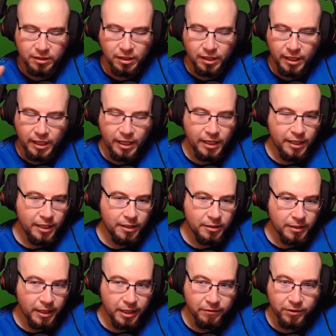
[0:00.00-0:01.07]
any
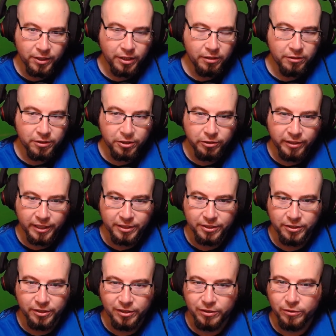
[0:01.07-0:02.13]
kind of a color
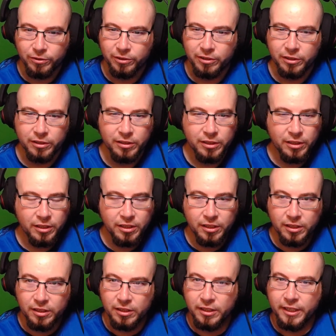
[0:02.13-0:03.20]
corrector or
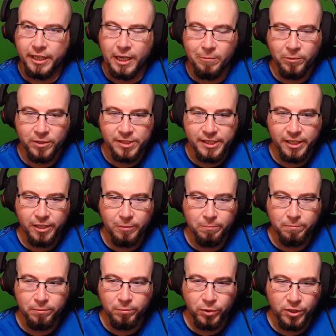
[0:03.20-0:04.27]
camera setup
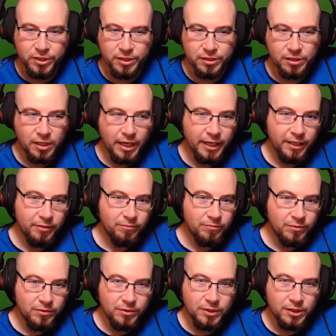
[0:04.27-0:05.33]
person. I
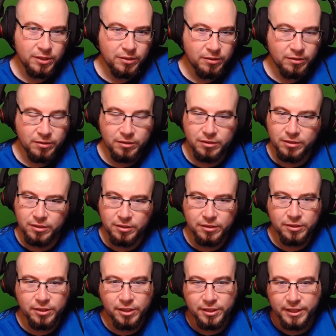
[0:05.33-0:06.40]

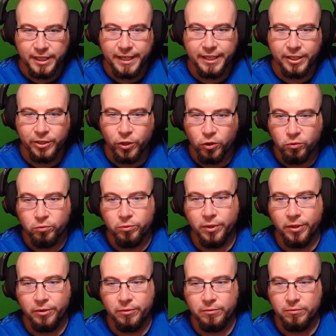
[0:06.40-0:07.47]
just kind of go
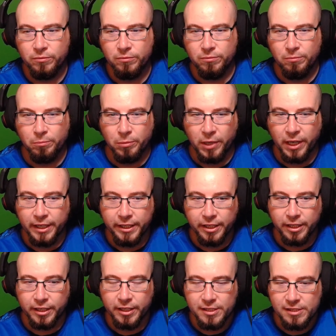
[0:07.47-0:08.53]
with my
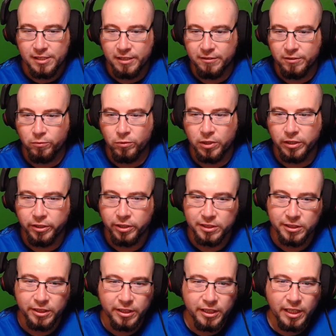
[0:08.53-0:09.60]
gut instinct of what looks
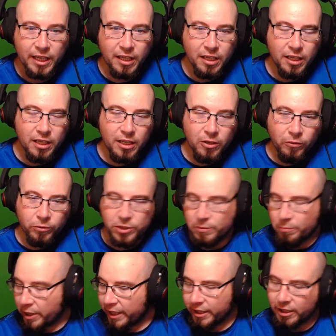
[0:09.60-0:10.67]
good, which
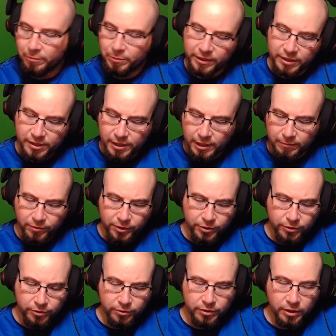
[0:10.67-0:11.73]
might not be the same for you,